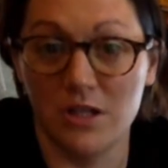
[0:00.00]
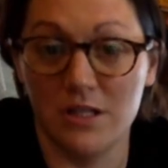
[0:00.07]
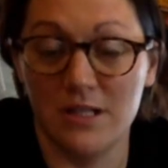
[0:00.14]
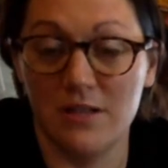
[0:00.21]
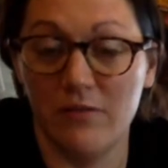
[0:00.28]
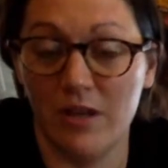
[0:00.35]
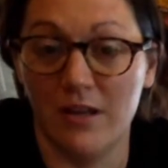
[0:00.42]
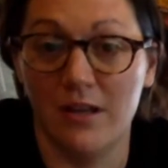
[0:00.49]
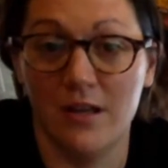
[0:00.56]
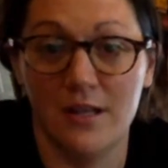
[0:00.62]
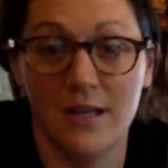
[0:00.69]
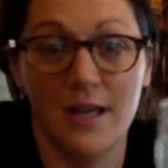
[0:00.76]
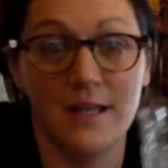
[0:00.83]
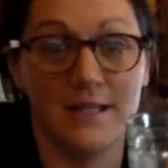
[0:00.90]
TV,
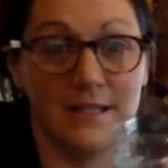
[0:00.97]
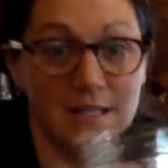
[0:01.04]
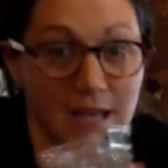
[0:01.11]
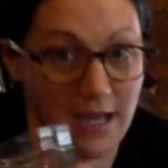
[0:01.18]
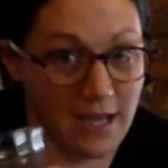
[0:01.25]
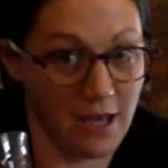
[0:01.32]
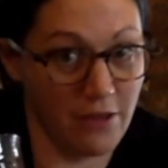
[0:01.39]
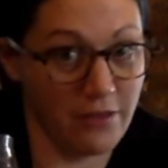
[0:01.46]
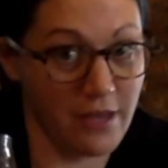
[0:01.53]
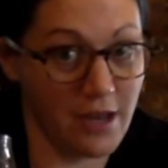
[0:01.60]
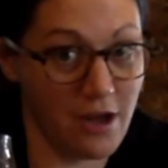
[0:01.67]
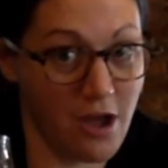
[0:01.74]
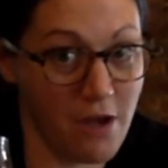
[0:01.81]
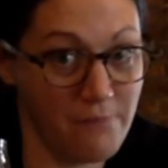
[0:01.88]
staying healthy at
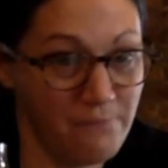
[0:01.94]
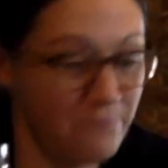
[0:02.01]
home.